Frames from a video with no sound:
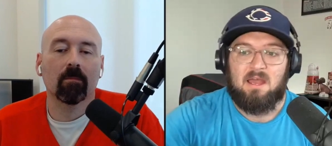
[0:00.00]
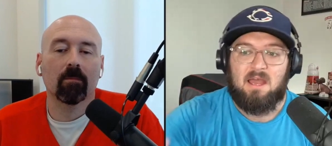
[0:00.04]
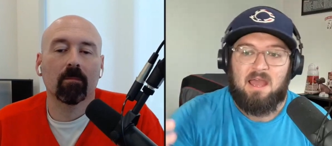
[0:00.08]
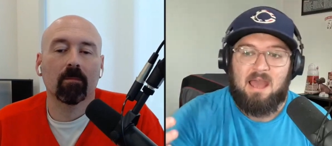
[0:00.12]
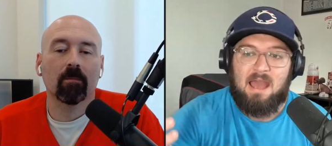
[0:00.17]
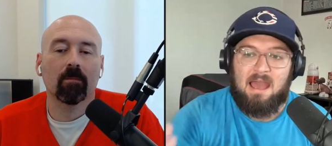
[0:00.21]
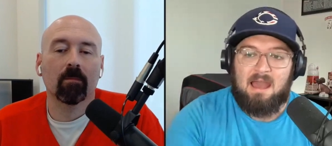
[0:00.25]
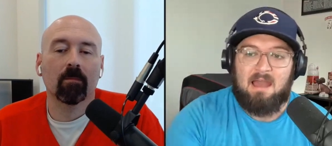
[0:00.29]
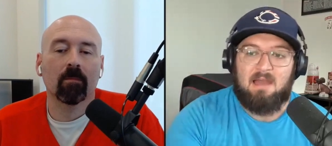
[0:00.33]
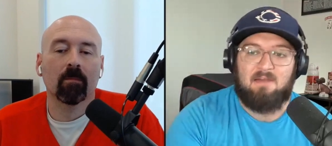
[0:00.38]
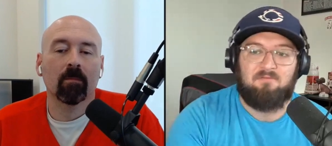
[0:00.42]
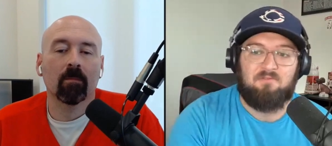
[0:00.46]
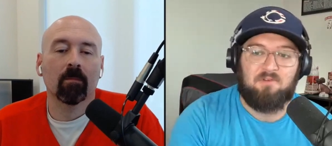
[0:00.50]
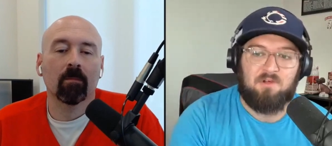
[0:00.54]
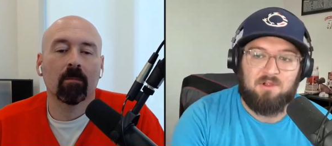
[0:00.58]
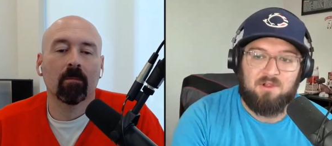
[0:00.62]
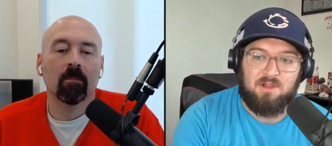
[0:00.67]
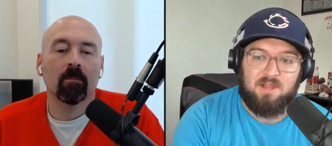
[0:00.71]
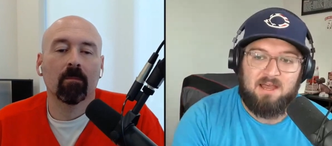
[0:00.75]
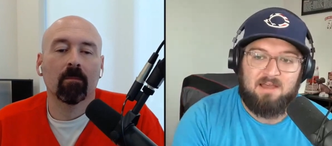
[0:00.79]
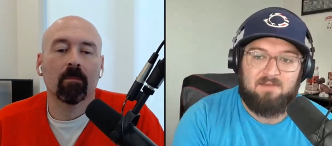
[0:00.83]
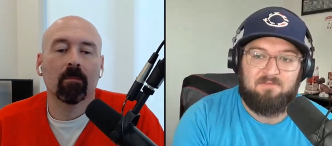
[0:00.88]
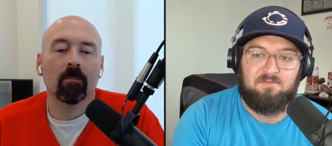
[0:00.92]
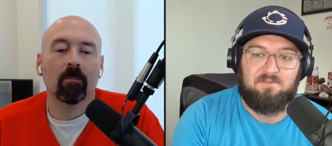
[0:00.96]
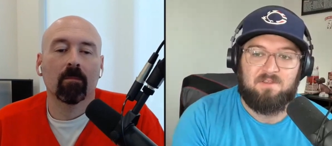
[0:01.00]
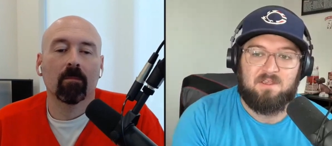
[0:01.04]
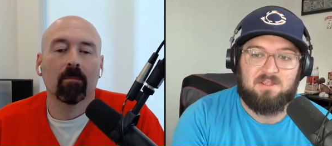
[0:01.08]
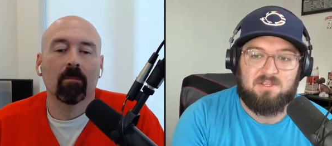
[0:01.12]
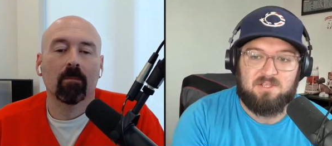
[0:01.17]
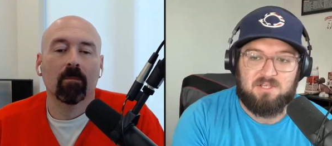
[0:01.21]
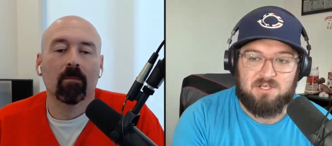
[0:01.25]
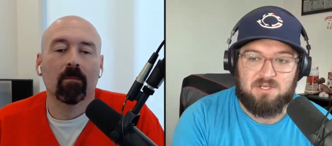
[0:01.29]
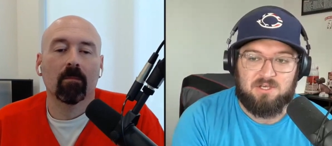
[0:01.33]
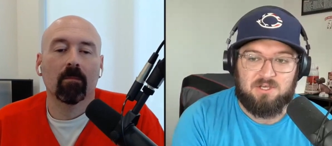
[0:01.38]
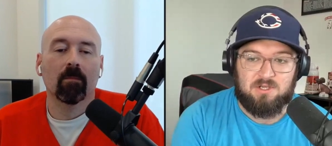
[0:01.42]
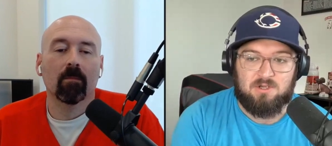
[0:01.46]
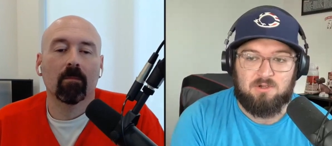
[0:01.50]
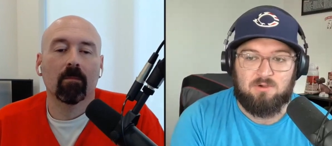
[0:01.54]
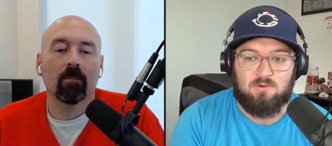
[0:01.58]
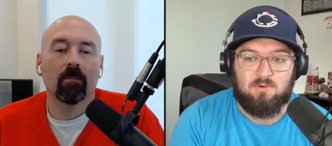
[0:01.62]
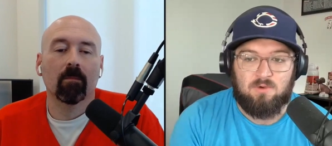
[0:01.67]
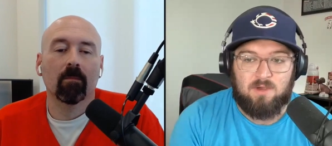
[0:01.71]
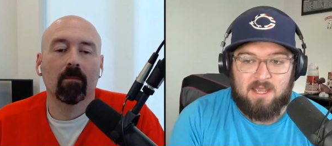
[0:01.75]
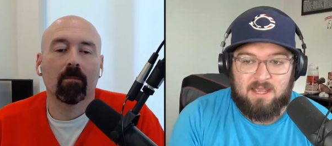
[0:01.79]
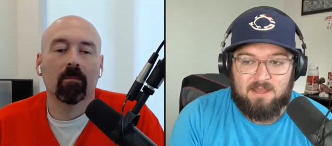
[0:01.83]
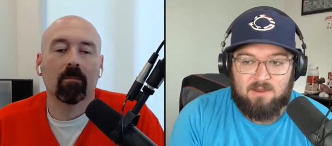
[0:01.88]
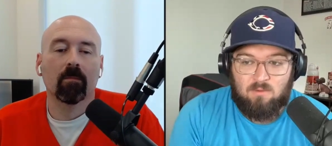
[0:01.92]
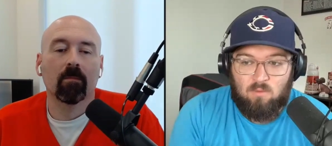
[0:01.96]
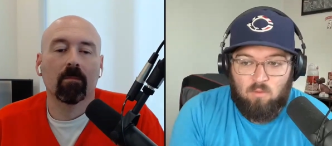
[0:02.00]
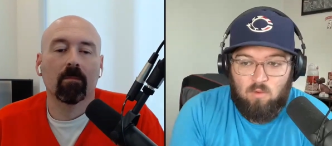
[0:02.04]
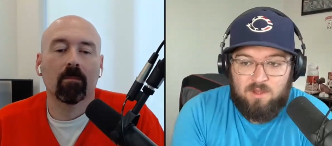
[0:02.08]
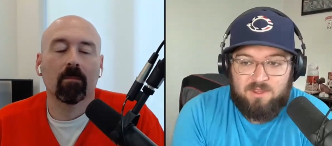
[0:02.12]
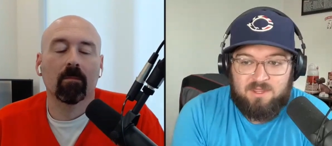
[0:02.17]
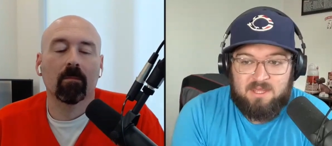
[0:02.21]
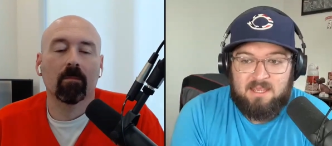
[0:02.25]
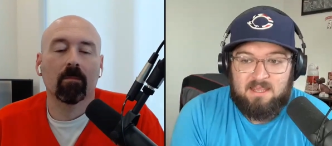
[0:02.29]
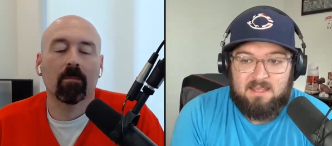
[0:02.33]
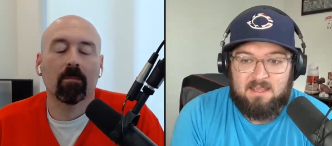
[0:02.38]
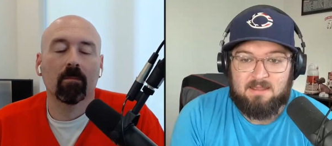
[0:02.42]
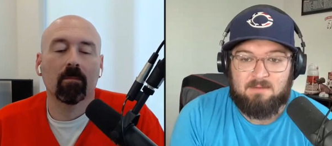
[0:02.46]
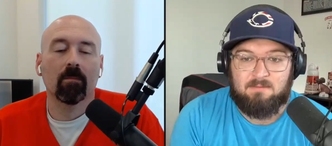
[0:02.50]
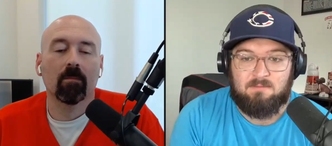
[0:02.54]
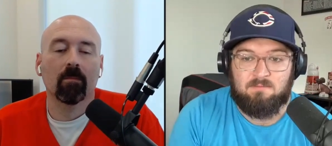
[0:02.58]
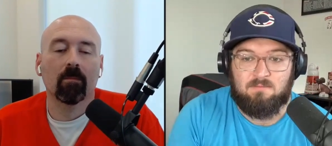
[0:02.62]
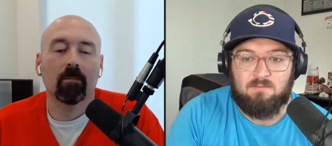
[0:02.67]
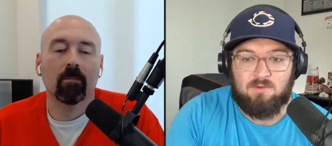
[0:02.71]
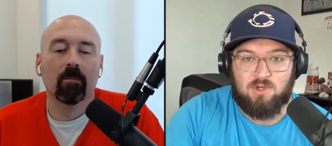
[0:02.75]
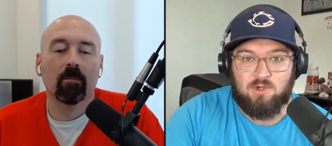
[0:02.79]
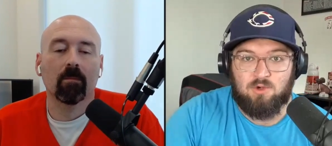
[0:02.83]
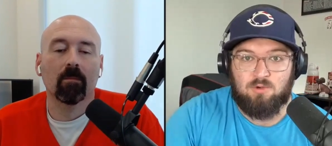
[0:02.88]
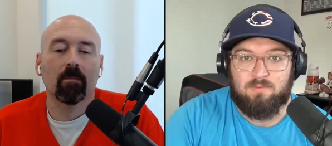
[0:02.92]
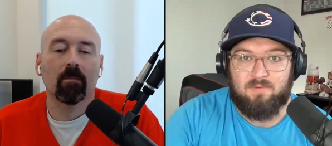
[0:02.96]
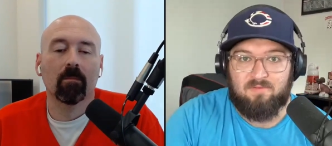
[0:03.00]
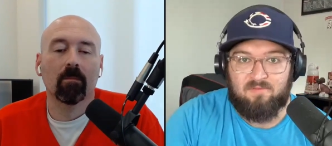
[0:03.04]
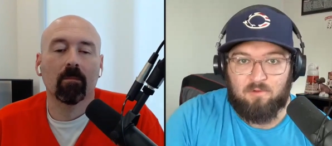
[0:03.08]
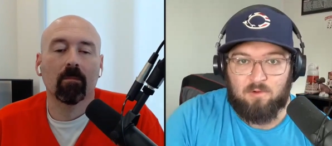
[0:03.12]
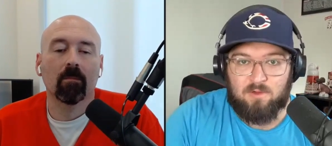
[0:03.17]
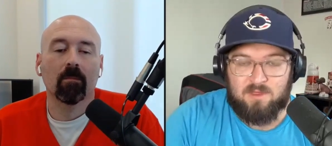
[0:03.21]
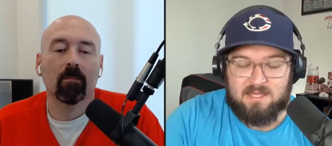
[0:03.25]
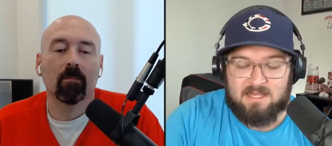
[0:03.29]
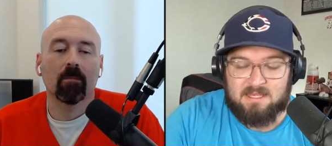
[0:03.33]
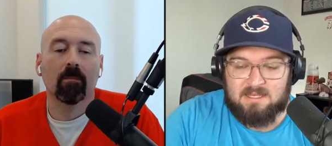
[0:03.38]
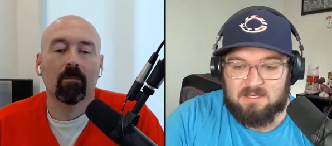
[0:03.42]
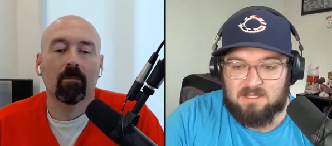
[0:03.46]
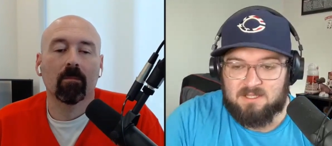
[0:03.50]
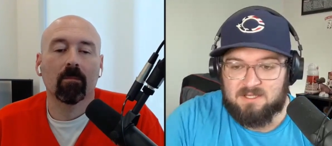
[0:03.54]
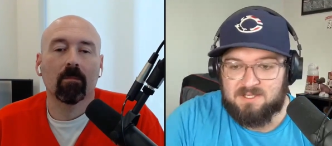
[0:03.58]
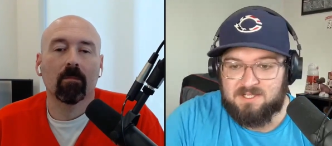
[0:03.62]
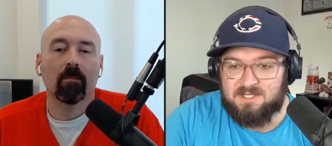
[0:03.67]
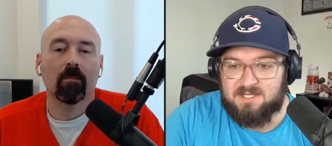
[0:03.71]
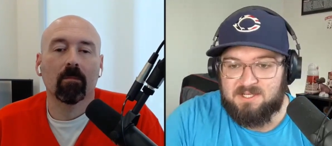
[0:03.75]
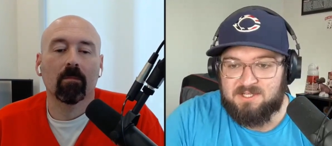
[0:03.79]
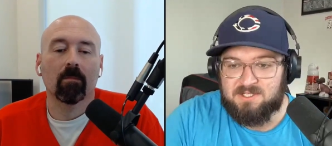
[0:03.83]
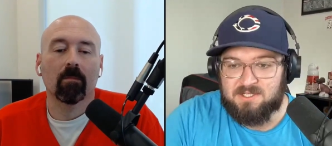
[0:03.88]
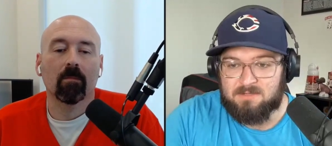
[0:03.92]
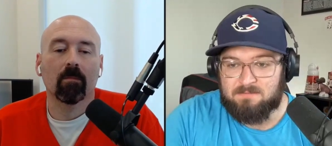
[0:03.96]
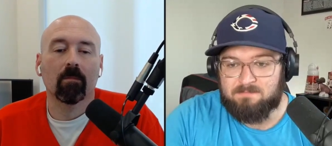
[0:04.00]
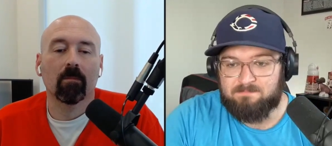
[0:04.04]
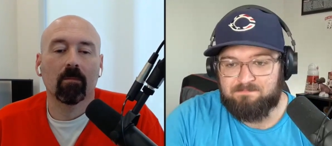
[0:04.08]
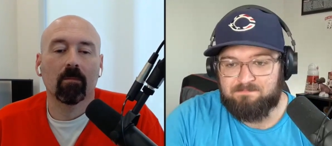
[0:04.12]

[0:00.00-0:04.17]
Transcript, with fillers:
Speaker 1: have left to do and what they can do before the end of the season.